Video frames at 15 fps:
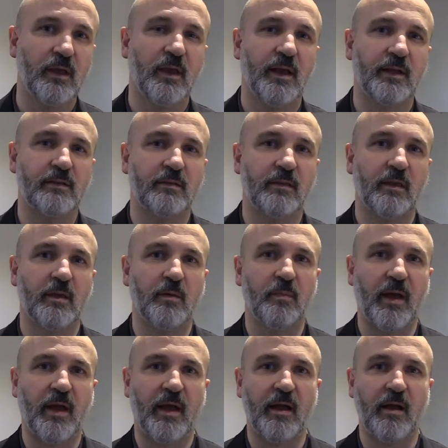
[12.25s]
and think
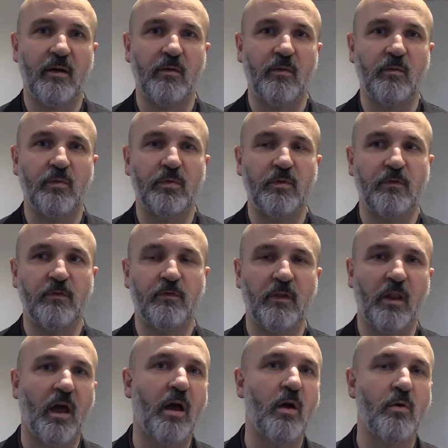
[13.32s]
about the
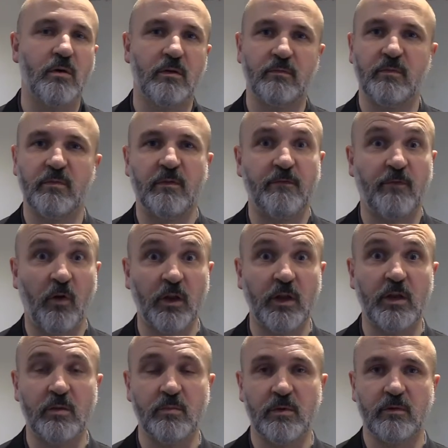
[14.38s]
flow of the
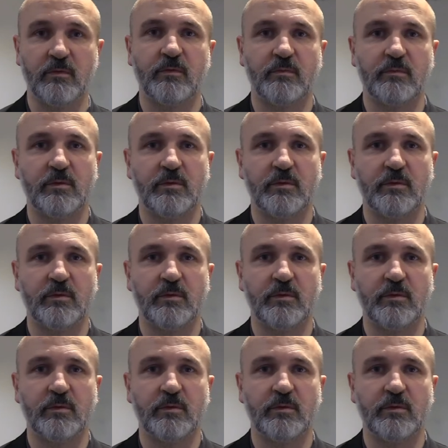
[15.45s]
volume of